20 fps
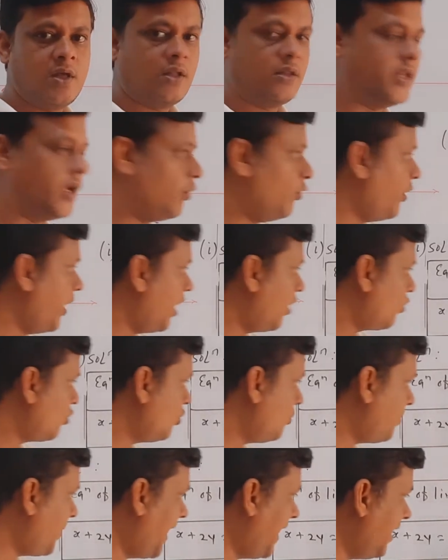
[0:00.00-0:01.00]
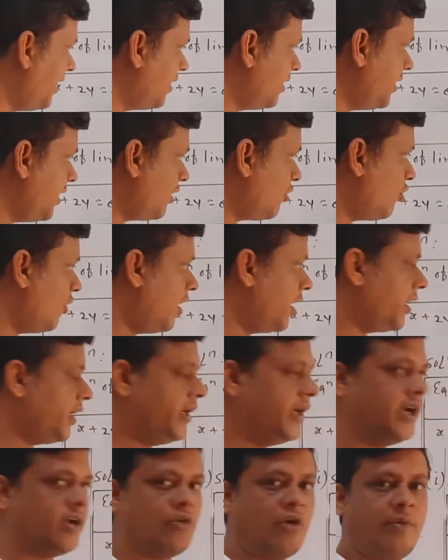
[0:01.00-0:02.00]
Now we have to find the
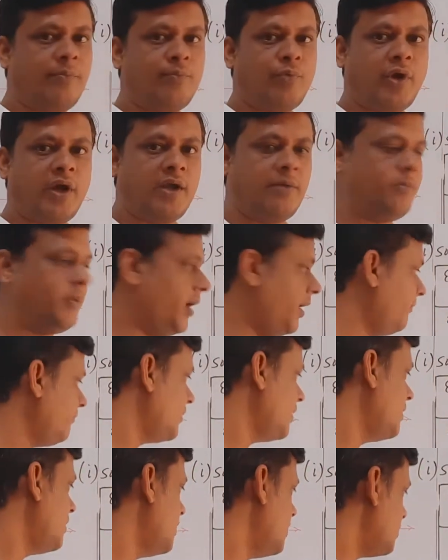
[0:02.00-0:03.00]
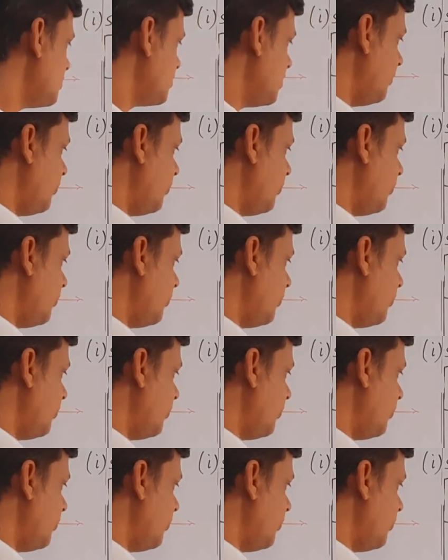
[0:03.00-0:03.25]
coordinate of point B. So